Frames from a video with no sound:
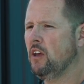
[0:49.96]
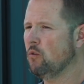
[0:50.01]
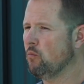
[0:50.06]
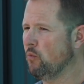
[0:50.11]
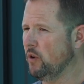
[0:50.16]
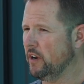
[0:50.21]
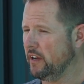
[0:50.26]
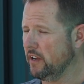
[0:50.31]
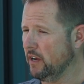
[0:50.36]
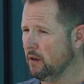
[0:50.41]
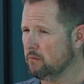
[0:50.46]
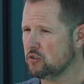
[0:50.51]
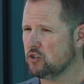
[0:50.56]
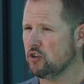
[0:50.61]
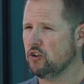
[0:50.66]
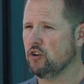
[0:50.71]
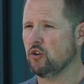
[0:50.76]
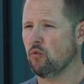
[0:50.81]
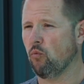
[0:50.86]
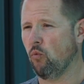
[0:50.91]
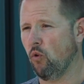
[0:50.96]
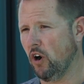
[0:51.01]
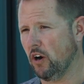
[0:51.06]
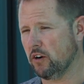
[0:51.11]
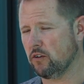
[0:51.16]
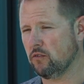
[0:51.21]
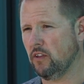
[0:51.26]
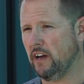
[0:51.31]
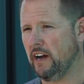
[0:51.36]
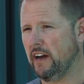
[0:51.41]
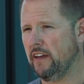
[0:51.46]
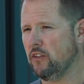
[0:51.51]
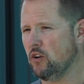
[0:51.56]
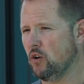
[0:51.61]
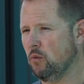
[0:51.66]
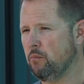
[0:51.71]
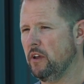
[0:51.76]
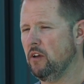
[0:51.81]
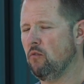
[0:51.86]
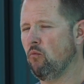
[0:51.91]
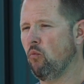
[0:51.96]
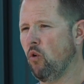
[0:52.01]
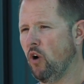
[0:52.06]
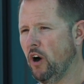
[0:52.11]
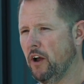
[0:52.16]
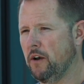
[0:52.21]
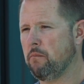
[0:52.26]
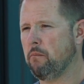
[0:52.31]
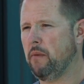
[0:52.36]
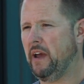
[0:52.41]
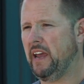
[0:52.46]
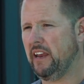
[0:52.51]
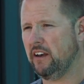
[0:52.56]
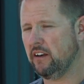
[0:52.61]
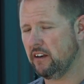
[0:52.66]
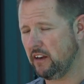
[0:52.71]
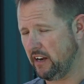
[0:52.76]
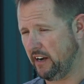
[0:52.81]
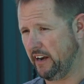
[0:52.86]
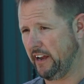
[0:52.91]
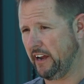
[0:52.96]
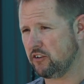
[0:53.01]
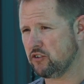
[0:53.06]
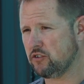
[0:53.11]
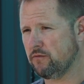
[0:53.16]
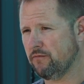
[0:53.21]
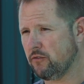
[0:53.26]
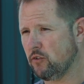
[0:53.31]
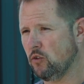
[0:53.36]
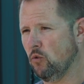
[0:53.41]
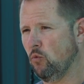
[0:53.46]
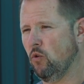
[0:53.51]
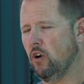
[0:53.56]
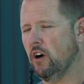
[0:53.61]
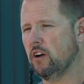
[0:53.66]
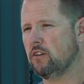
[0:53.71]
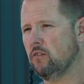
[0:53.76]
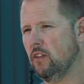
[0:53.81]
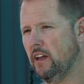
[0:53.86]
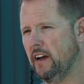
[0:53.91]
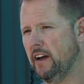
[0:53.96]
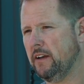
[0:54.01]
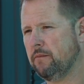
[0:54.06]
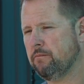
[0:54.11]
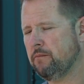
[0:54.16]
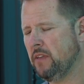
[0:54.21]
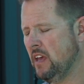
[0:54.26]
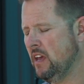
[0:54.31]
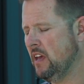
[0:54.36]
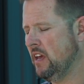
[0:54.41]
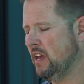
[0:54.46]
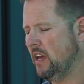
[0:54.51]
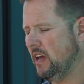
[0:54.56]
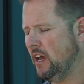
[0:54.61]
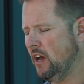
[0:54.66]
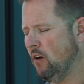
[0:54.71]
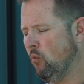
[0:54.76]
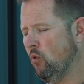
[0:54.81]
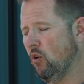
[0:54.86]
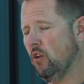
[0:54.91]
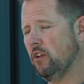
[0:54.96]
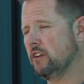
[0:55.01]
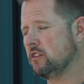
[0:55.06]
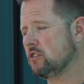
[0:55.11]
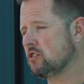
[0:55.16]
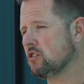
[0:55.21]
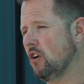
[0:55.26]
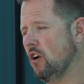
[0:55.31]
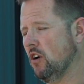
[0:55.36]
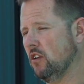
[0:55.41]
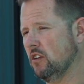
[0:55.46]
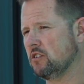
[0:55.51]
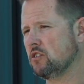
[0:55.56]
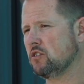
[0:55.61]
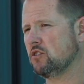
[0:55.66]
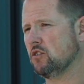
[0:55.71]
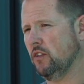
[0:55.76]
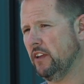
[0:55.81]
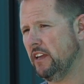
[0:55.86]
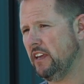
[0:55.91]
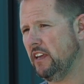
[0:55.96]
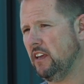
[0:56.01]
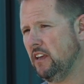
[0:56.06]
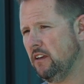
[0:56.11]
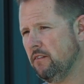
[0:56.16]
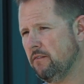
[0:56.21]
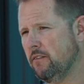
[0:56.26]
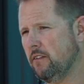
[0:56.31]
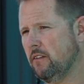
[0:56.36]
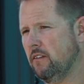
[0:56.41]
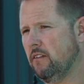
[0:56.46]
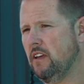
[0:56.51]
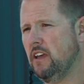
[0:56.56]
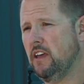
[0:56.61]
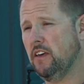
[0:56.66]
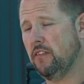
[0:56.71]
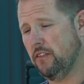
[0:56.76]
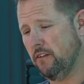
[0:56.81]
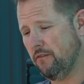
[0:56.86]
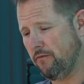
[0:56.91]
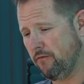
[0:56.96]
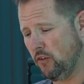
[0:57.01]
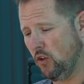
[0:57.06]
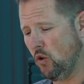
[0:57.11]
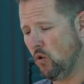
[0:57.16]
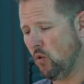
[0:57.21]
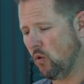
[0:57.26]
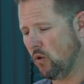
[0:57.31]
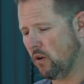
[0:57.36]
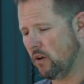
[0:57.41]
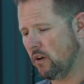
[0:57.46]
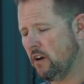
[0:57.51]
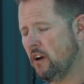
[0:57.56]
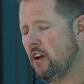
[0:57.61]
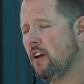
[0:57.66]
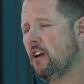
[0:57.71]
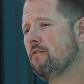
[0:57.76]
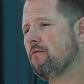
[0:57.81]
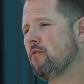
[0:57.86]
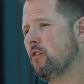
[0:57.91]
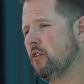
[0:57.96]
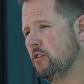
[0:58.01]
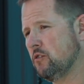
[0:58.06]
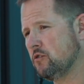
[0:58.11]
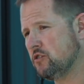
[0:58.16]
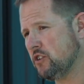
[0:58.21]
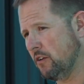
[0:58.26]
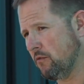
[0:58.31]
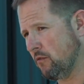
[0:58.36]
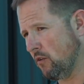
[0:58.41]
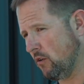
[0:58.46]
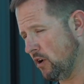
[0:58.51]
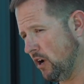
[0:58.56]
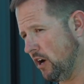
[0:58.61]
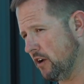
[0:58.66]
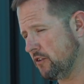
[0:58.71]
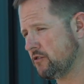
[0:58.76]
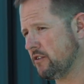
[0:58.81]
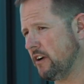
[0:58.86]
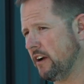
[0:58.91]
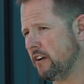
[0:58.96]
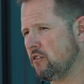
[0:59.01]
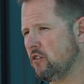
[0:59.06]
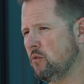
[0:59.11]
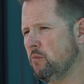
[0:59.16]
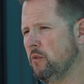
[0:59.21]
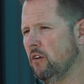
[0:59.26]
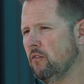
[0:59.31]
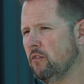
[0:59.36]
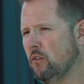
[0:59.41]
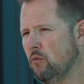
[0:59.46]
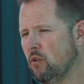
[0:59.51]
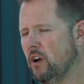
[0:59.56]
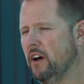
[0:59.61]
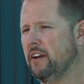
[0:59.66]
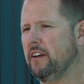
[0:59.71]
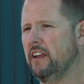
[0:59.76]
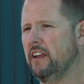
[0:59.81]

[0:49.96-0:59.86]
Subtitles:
When it comes to your water line, there will be one main connection for the water line, and we'll install a sleeve in the floor for your general contractor to be able to run